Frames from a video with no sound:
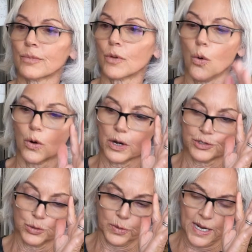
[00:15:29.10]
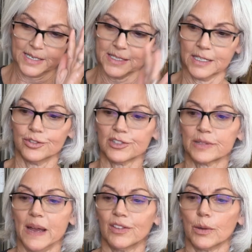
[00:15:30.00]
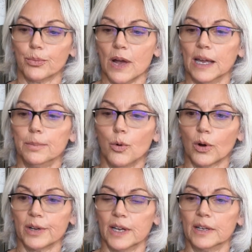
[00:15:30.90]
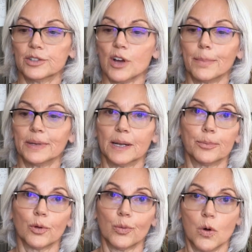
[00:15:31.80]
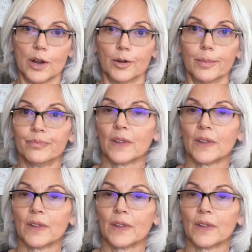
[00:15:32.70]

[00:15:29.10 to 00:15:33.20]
Or do what I did and just make the brine, pour it in and top it up with water.